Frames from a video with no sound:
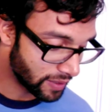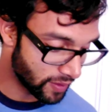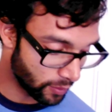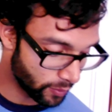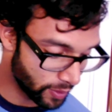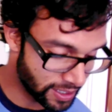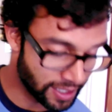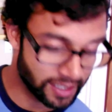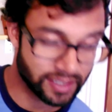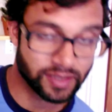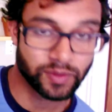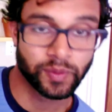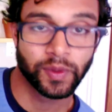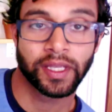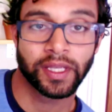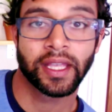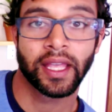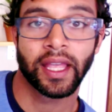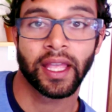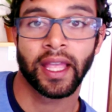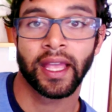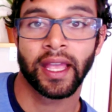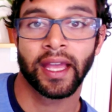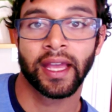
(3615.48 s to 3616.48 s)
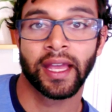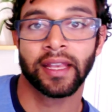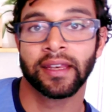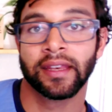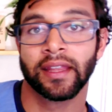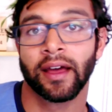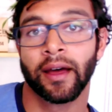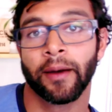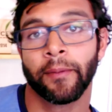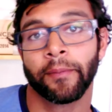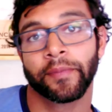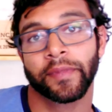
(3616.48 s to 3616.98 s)
give that away next week. And
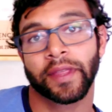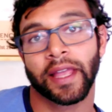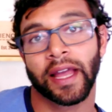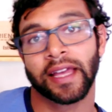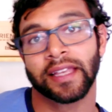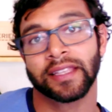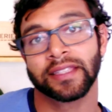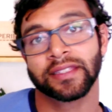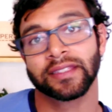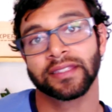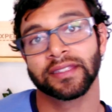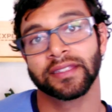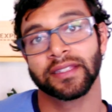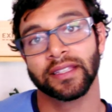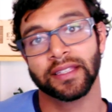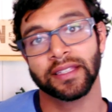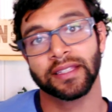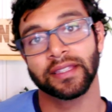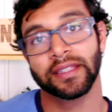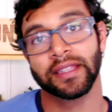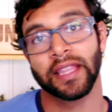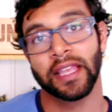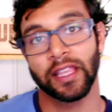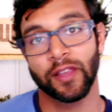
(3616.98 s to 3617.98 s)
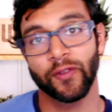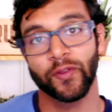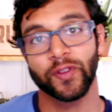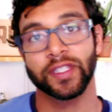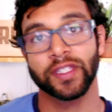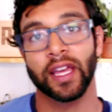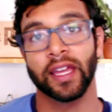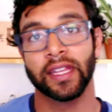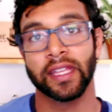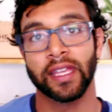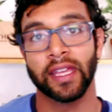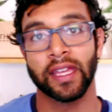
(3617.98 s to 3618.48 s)
guys, thank you for
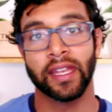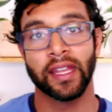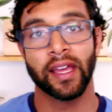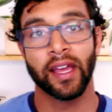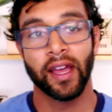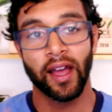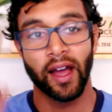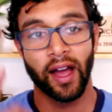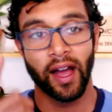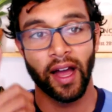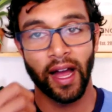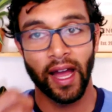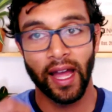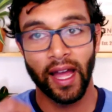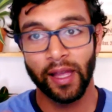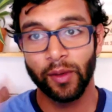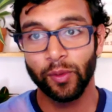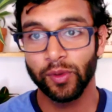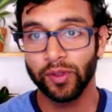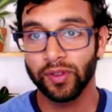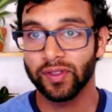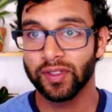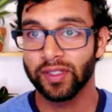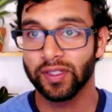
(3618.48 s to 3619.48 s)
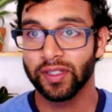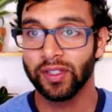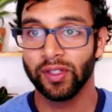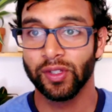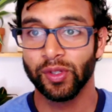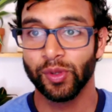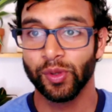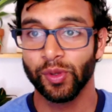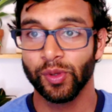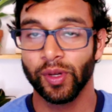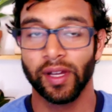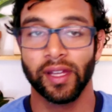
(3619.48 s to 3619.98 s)
signing in. I will see
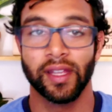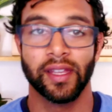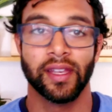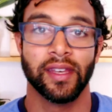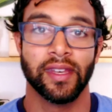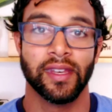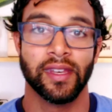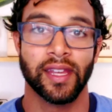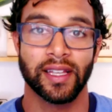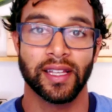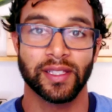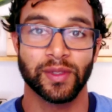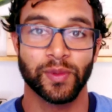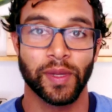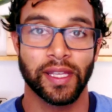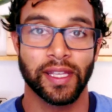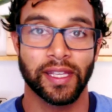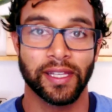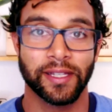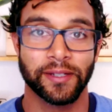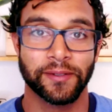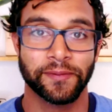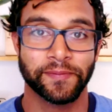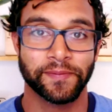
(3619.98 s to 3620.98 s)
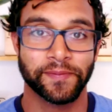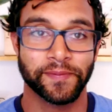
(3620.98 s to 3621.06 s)
you next week.